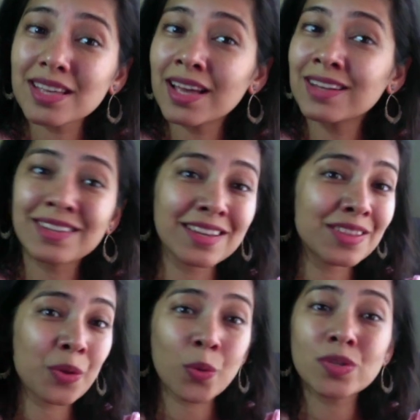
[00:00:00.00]
and
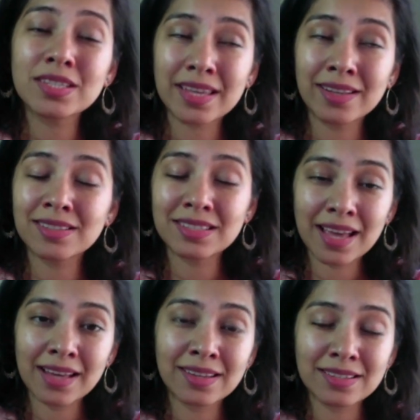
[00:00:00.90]
those skills and
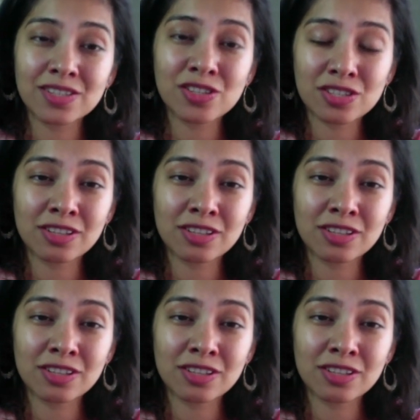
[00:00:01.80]
talents are just